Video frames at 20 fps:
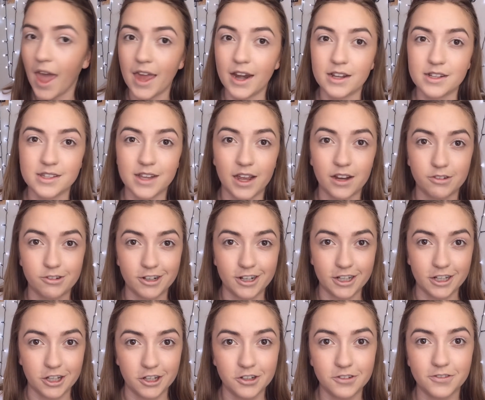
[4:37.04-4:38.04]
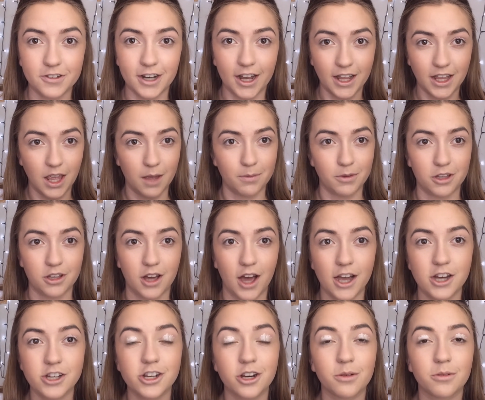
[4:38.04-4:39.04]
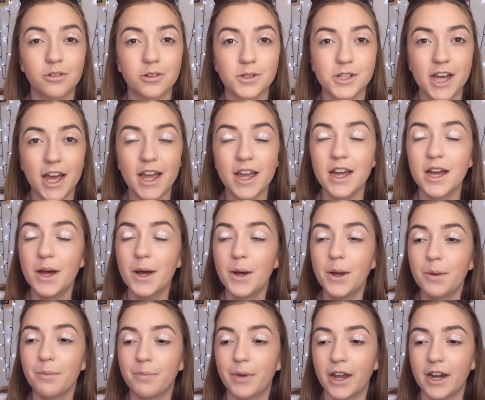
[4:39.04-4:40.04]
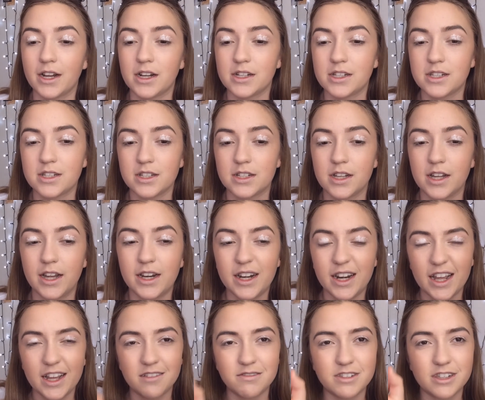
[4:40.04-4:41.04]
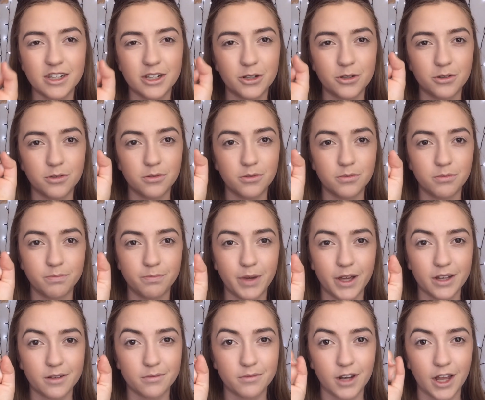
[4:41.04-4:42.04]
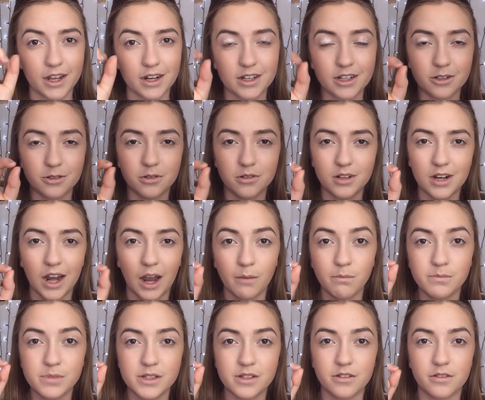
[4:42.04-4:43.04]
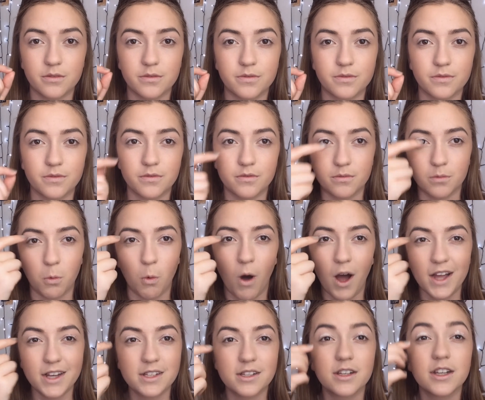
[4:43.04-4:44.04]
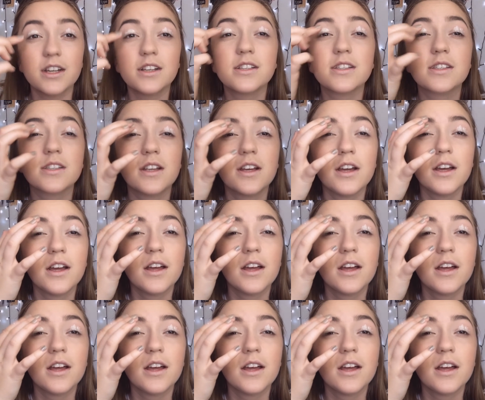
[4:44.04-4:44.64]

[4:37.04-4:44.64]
and it's like really good for like keeping your eyeshadow on all day, but it leaves little little clumps of whiteness.